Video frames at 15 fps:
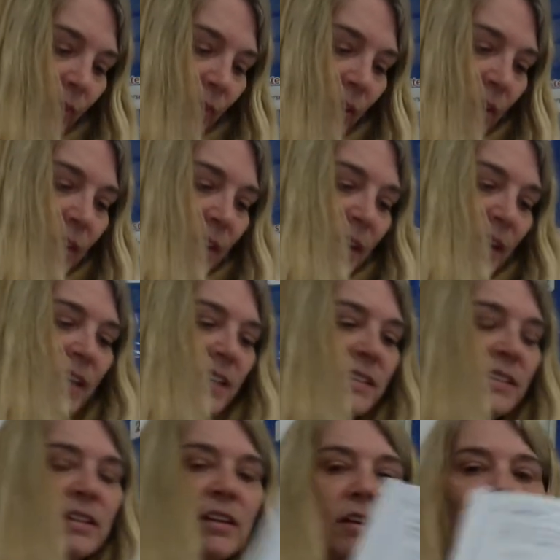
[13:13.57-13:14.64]

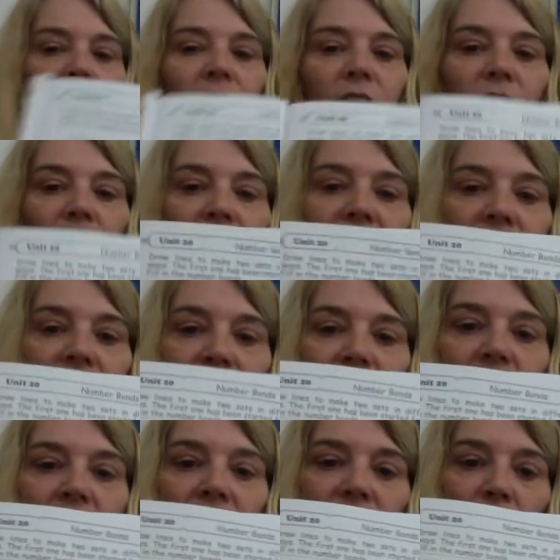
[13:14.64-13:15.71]
these 3 at the
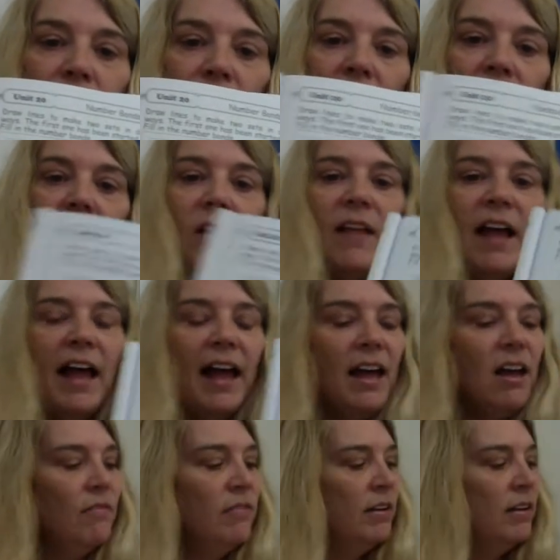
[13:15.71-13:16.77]
top all
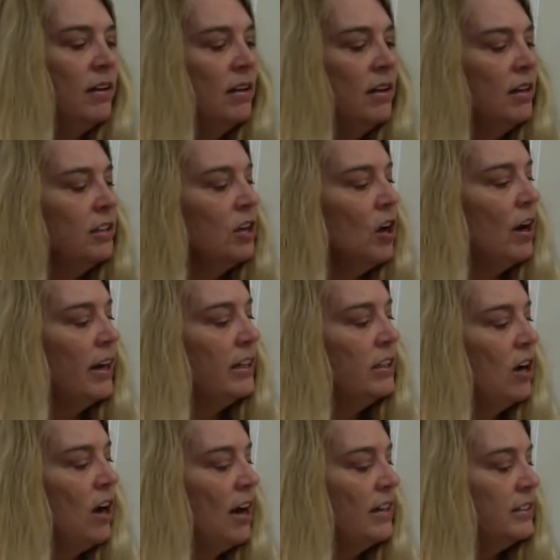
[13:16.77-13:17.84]
have 9
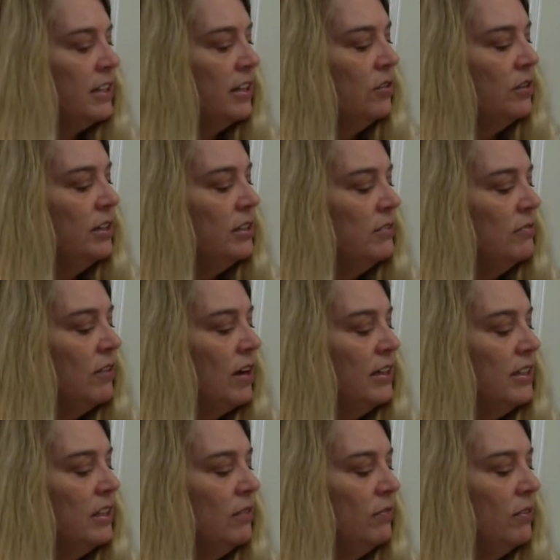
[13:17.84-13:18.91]
dots, and you need to find
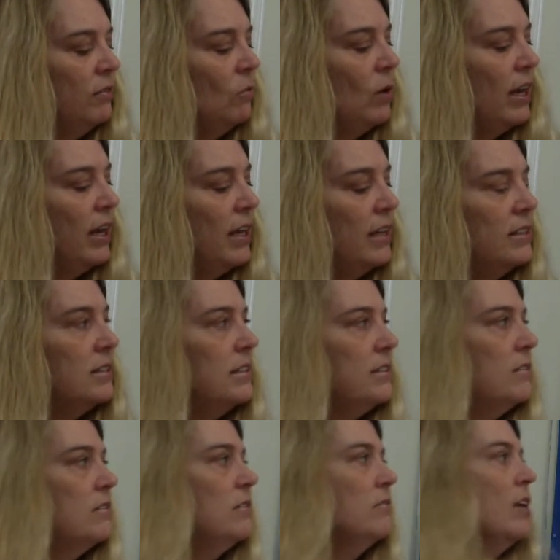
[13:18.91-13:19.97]
different ways to
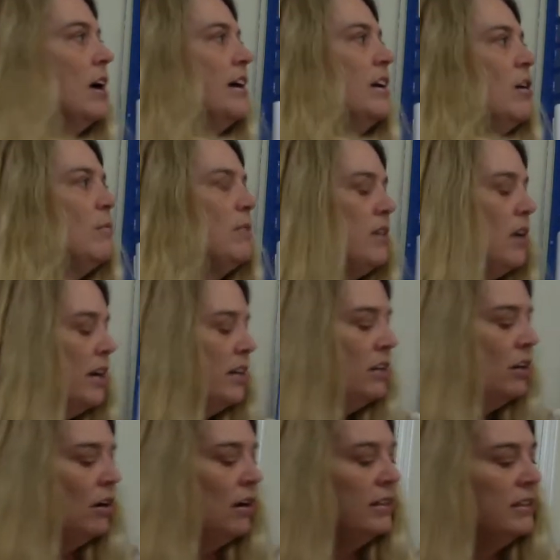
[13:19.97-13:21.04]
divide up the 9
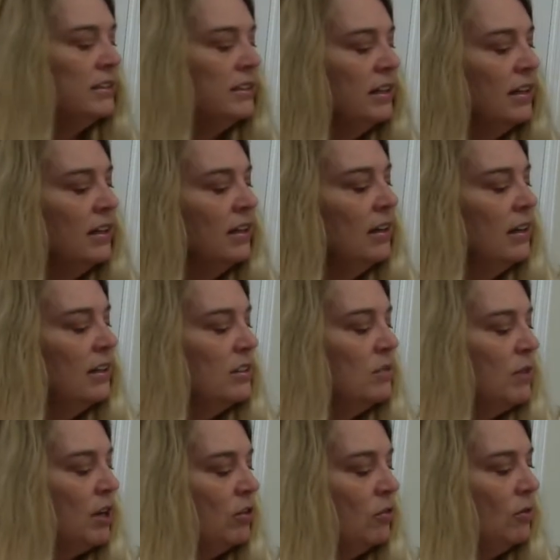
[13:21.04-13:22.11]
dots to
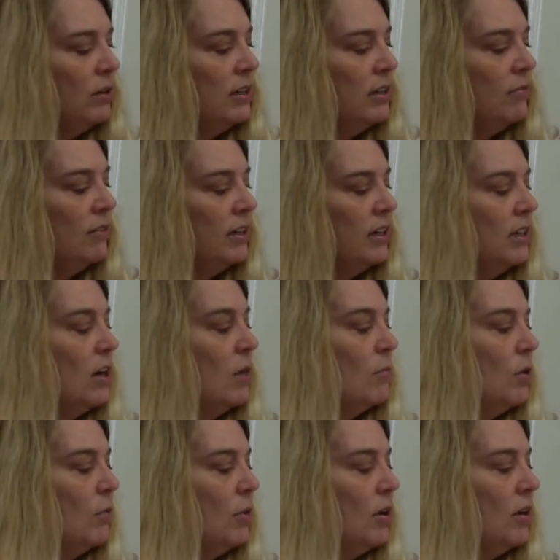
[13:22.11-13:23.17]
make 3 different
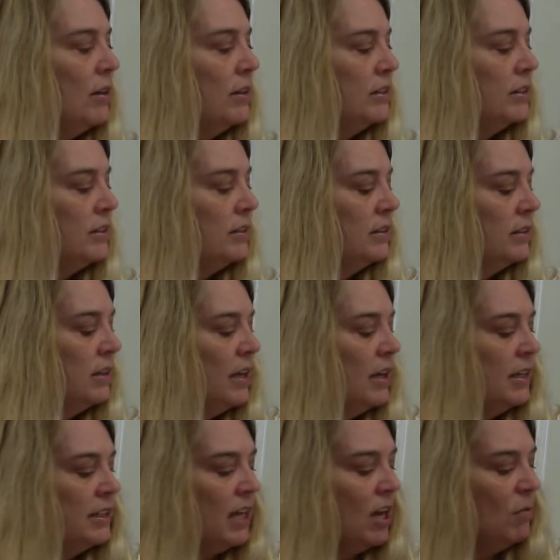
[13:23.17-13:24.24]
number bonds.
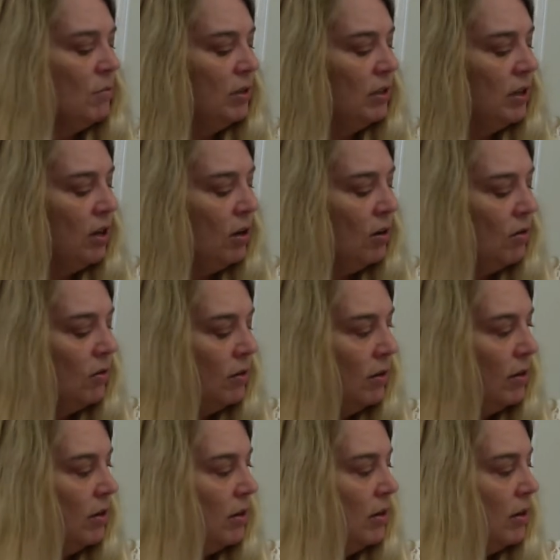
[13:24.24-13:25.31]
Down below,
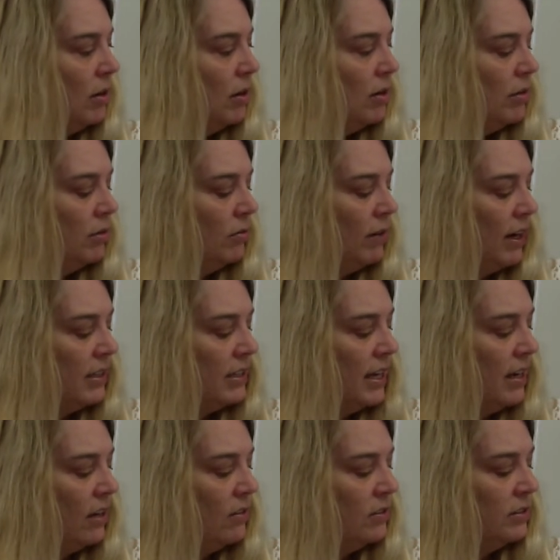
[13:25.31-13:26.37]
the
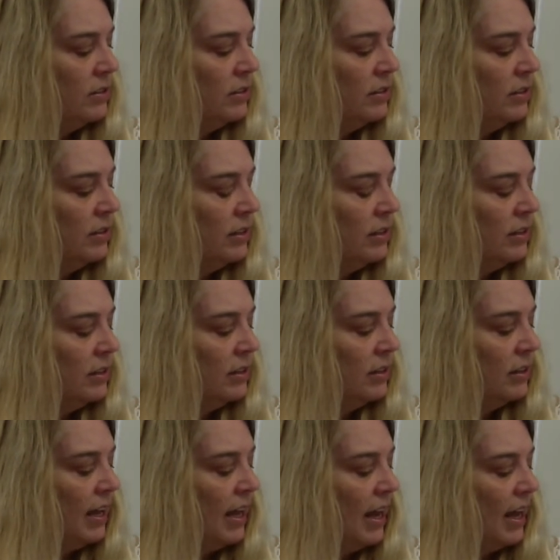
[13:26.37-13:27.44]
rectangles
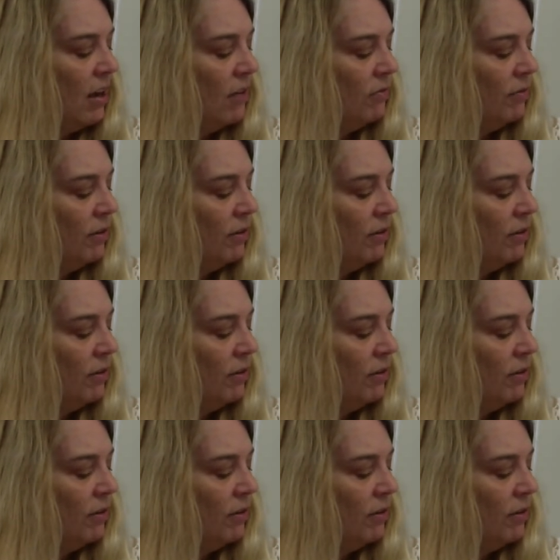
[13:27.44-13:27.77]
have